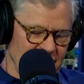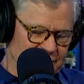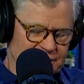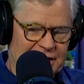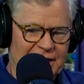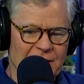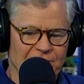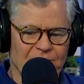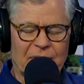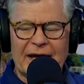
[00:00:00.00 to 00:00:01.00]
But can they
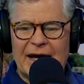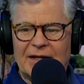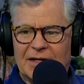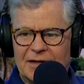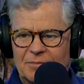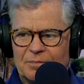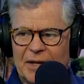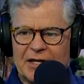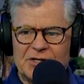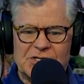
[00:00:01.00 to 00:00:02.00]
play
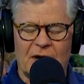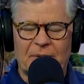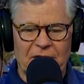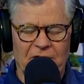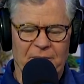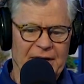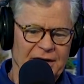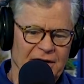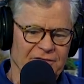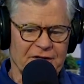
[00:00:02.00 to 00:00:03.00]
this up a little bit
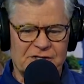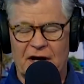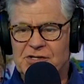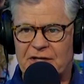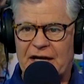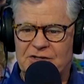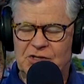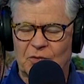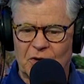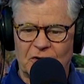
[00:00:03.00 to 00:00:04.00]
of it's us against
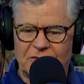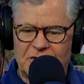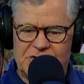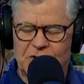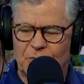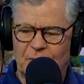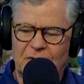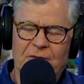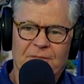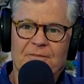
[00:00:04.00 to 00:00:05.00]
the world in the Super Bowl?